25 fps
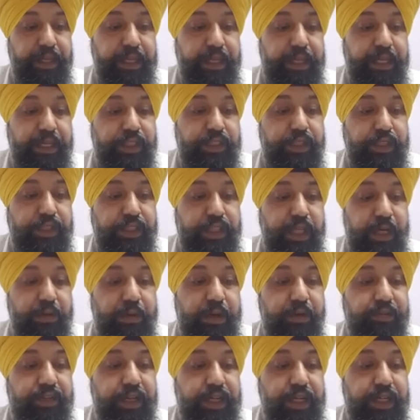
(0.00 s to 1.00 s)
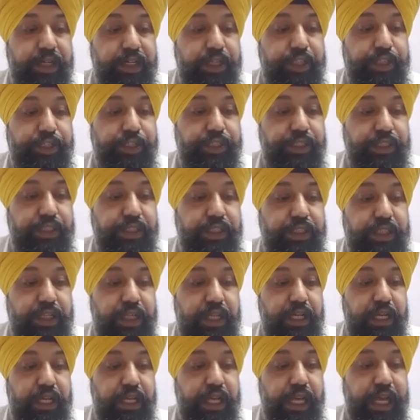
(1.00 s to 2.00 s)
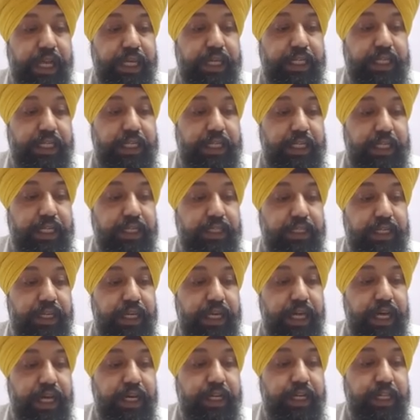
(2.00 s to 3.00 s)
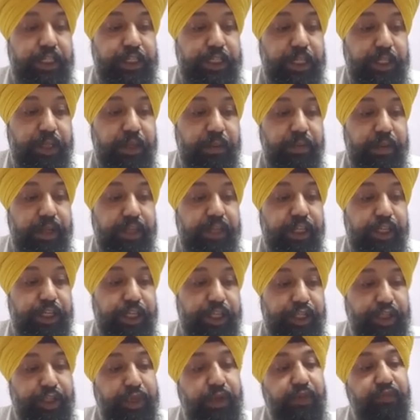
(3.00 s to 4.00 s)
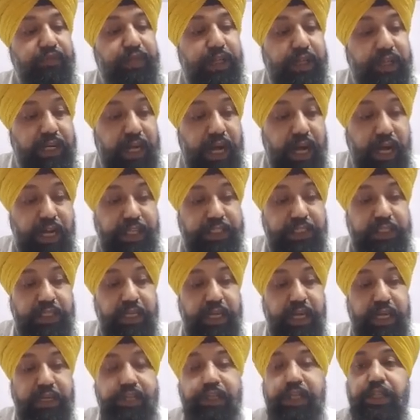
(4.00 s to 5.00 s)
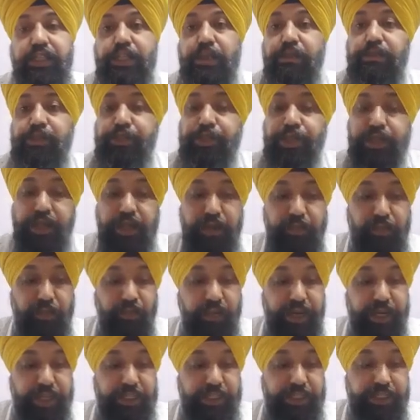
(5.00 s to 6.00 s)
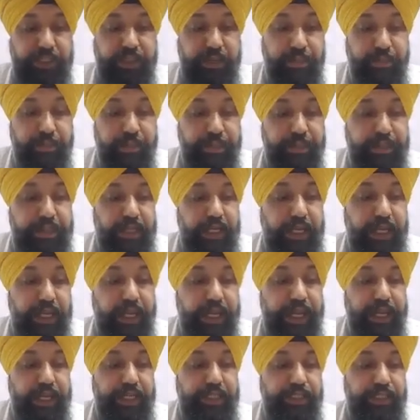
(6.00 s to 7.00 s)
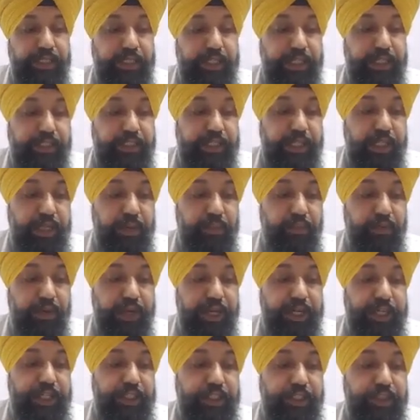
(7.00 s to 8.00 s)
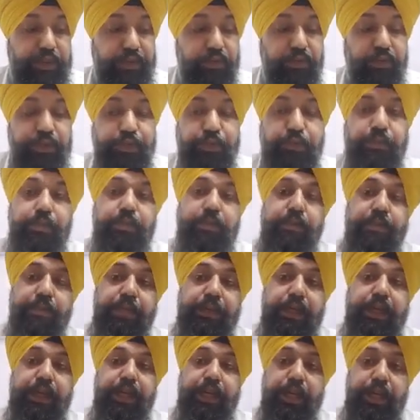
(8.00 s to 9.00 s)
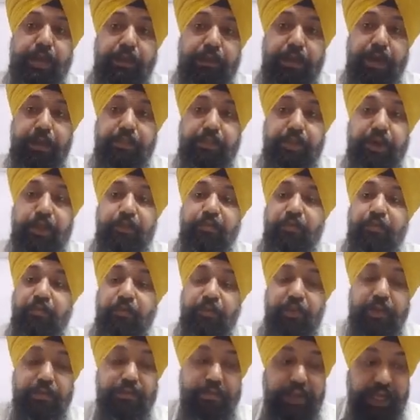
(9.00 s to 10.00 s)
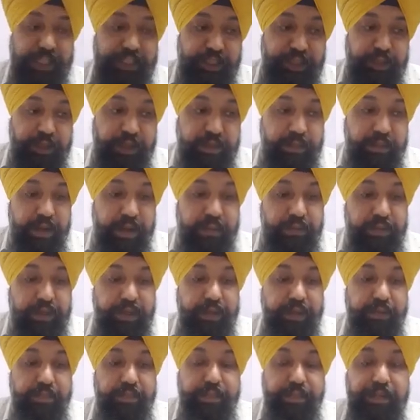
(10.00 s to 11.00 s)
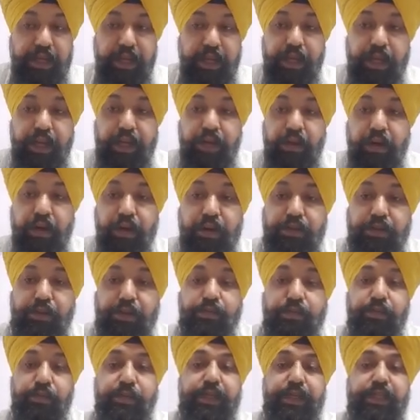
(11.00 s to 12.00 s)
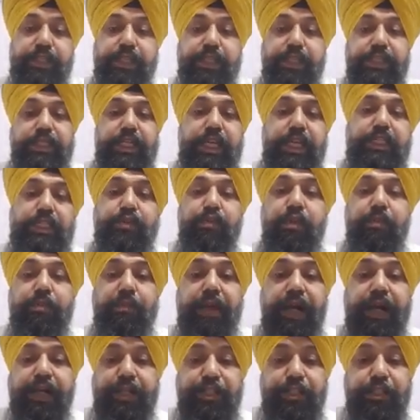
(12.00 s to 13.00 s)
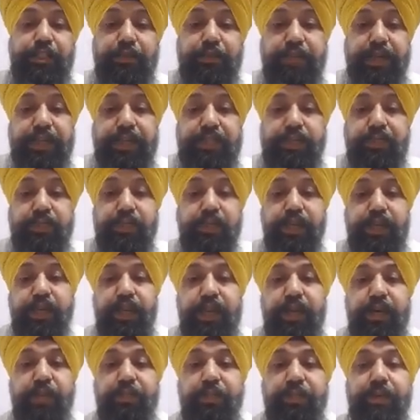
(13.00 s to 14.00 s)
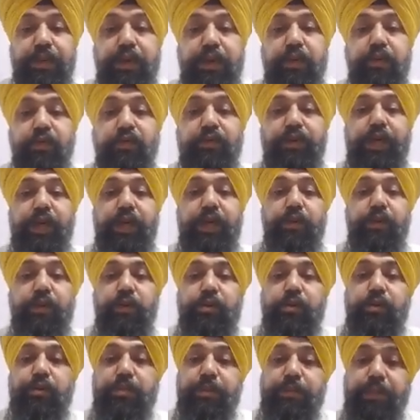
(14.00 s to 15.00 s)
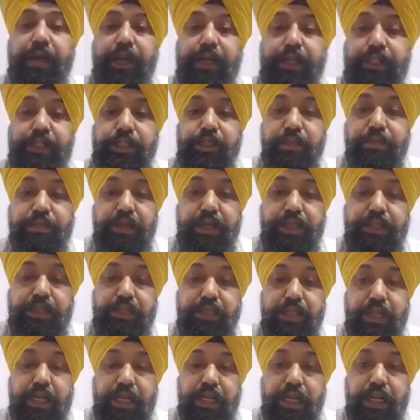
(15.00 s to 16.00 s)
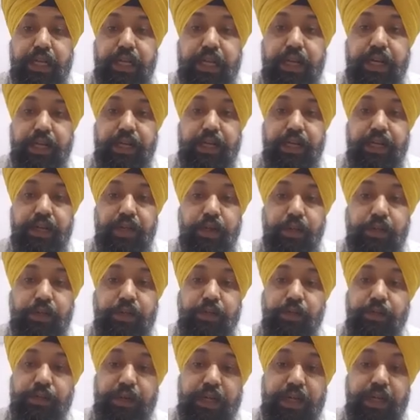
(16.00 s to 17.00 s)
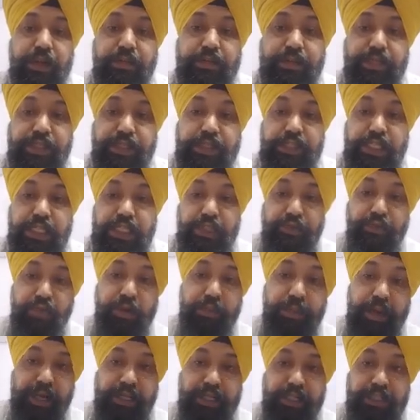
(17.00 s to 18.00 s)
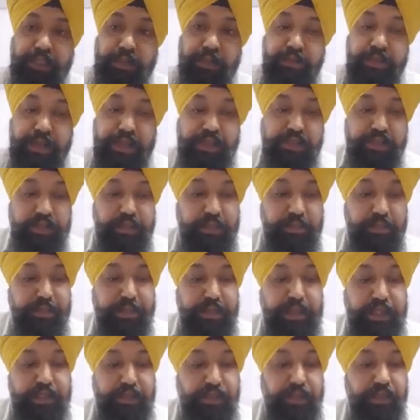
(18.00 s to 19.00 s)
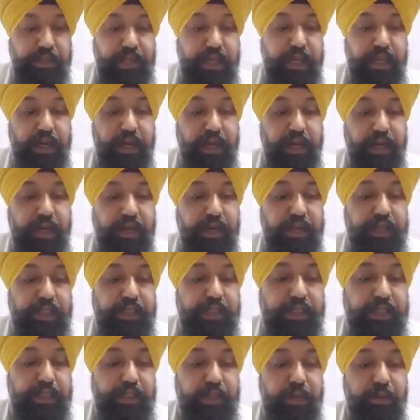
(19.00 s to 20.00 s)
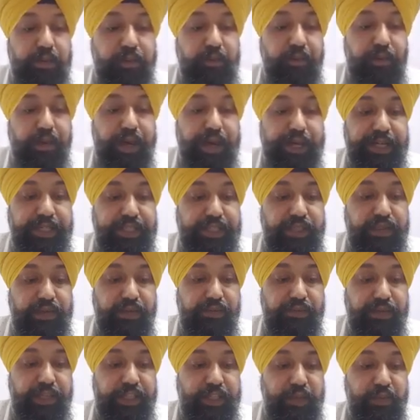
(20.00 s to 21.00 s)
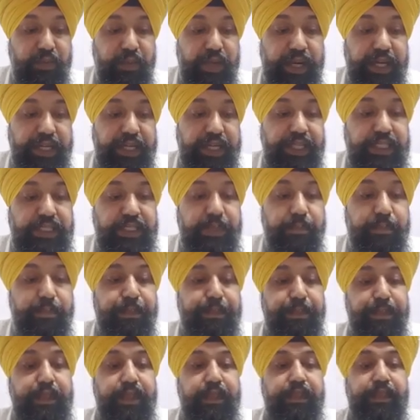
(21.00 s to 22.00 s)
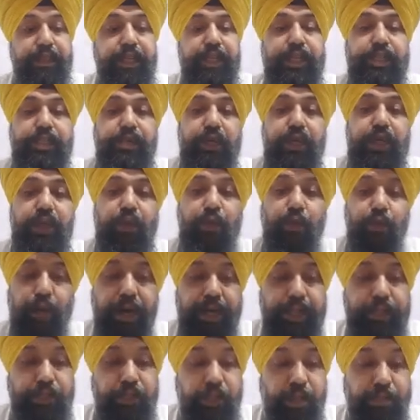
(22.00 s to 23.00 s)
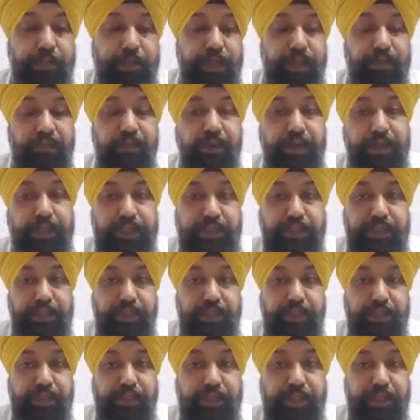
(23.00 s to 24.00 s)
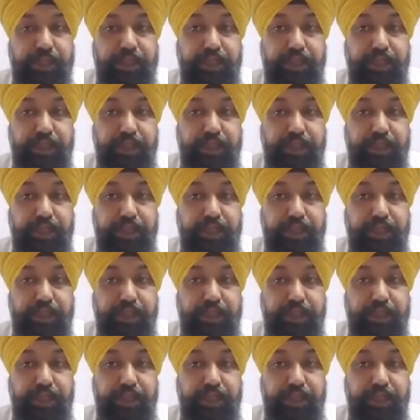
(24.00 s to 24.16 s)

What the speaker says: So some of the conditions, like they are dictated by the nature of the task, and there are some general points. And the general points we must remember in order to be a successful participant. So here we are going to be participants, and in order to become successful participant, so there are some points. So first point is, there is only one topic for discussion.